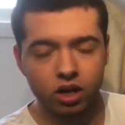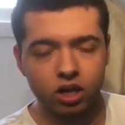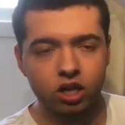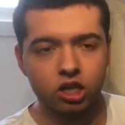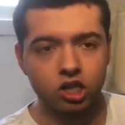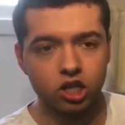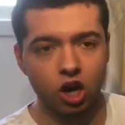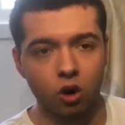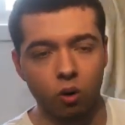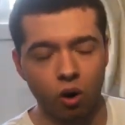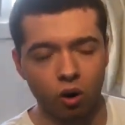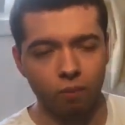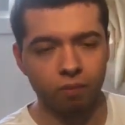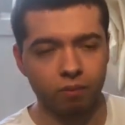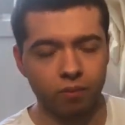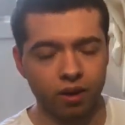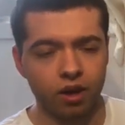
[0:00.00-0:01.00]
So,
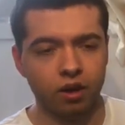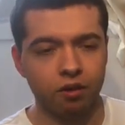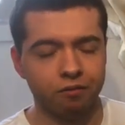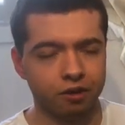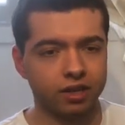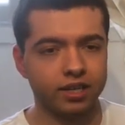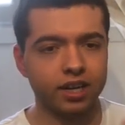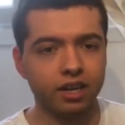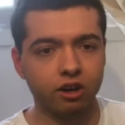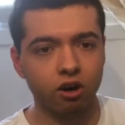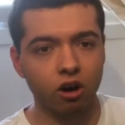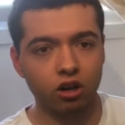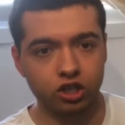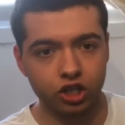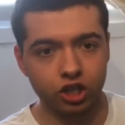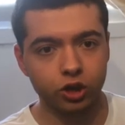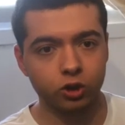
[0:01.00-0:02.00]
for dinner on
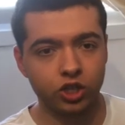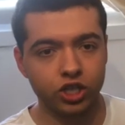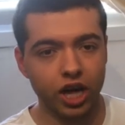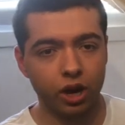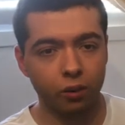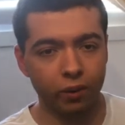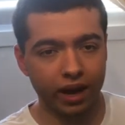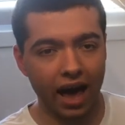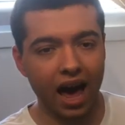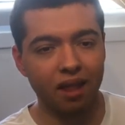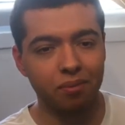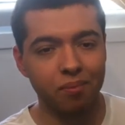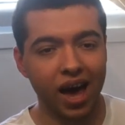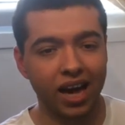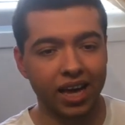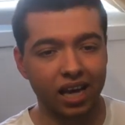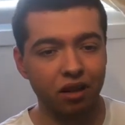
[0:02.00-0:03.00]
Tuesday, we had
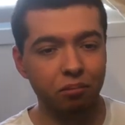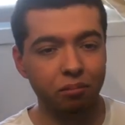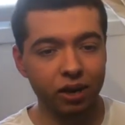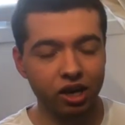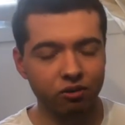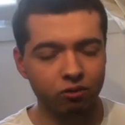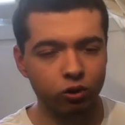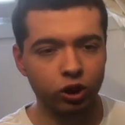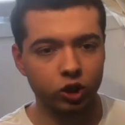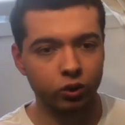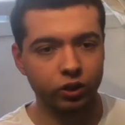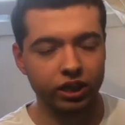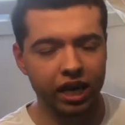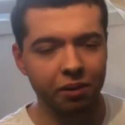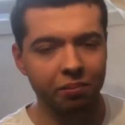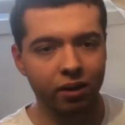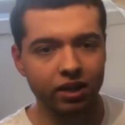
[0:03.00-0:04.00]
mac and beef, which would
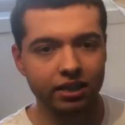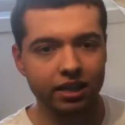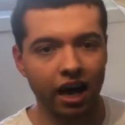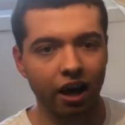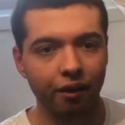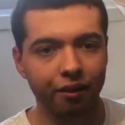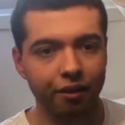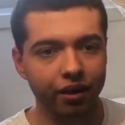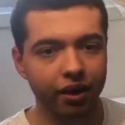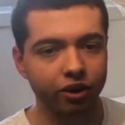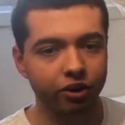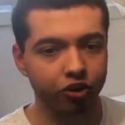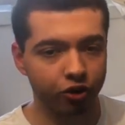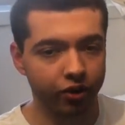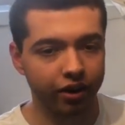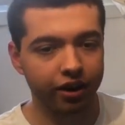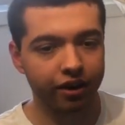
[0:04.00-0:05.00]
keep us healthy
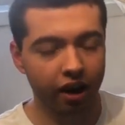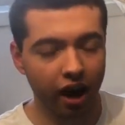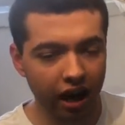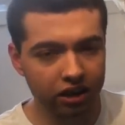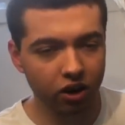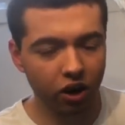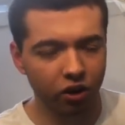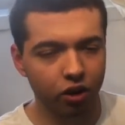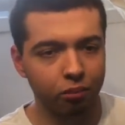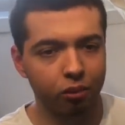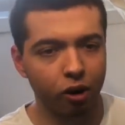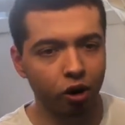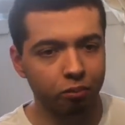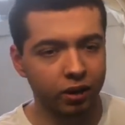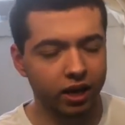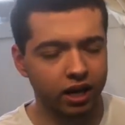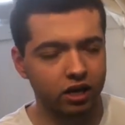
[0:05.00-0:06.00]
during the night on the boat
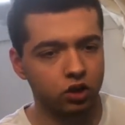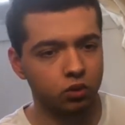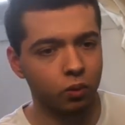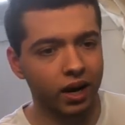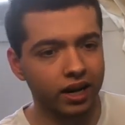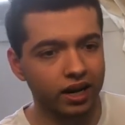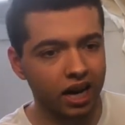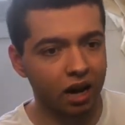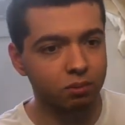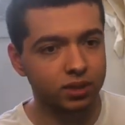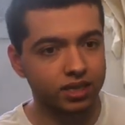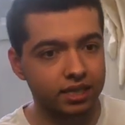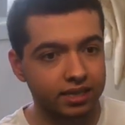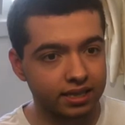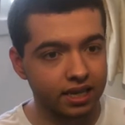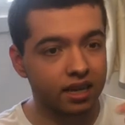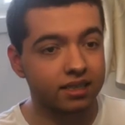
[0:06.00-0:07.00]
because when it comes to
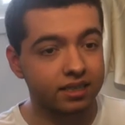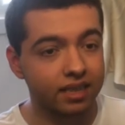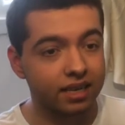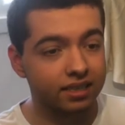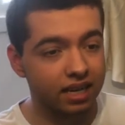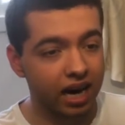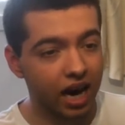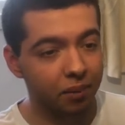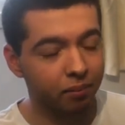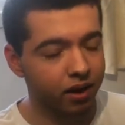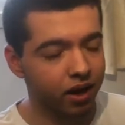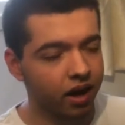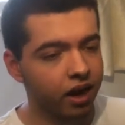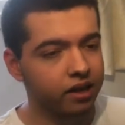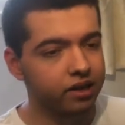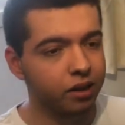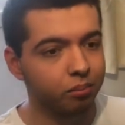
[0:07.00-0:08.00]
sunset time,
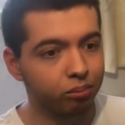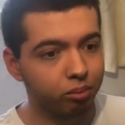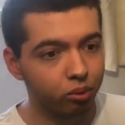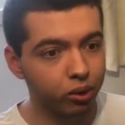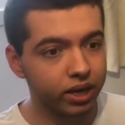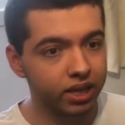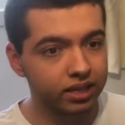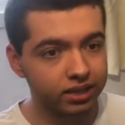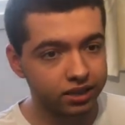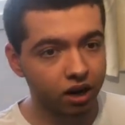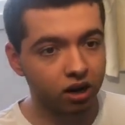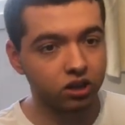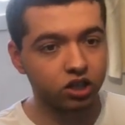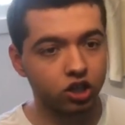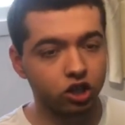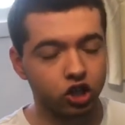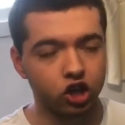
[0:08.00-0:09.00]
the breeze starts
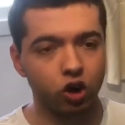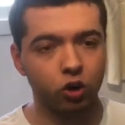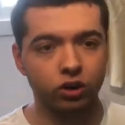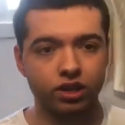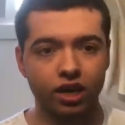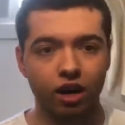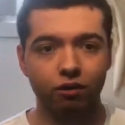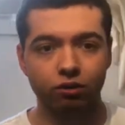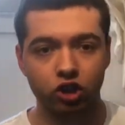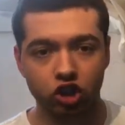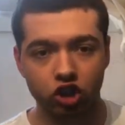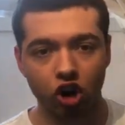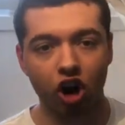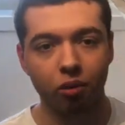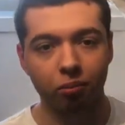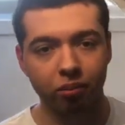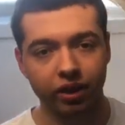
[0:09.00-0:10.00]
to show itself
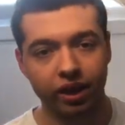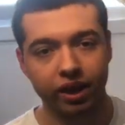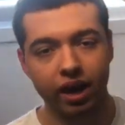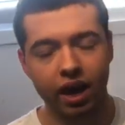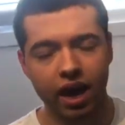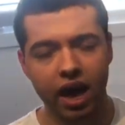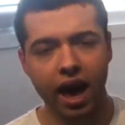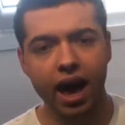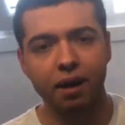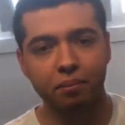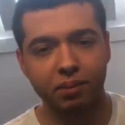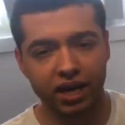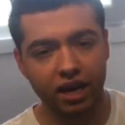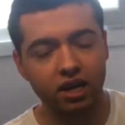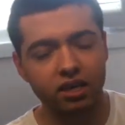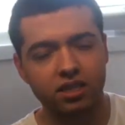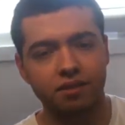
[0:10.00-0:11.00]
sharply. And
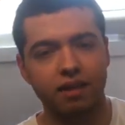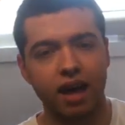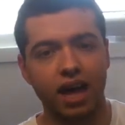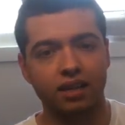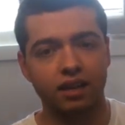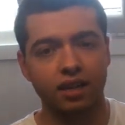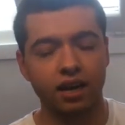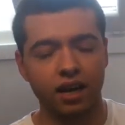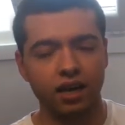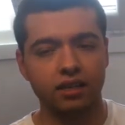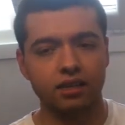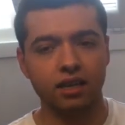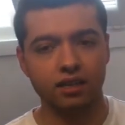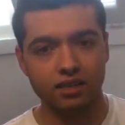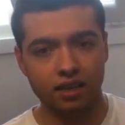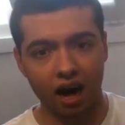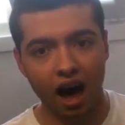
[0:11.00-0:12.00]
because of that, the
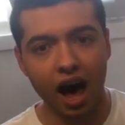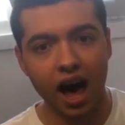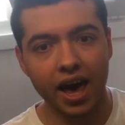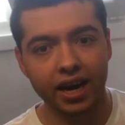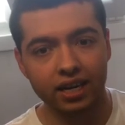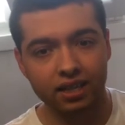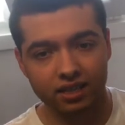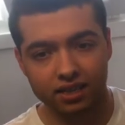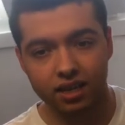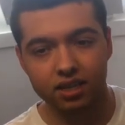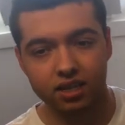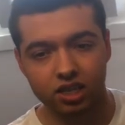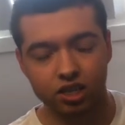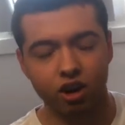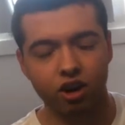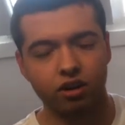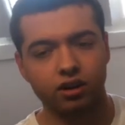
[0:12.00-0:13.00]
tides
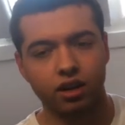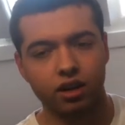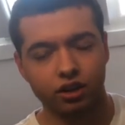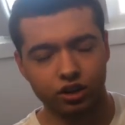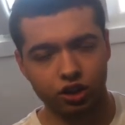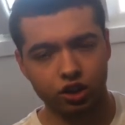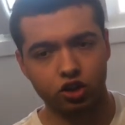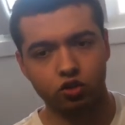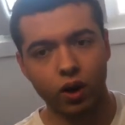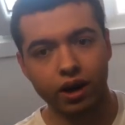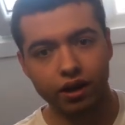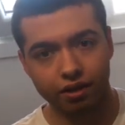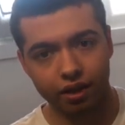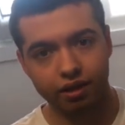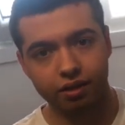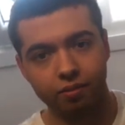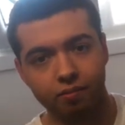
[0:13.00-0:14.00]
start to
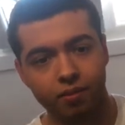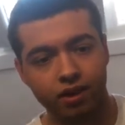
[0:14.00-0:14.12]
strengthen.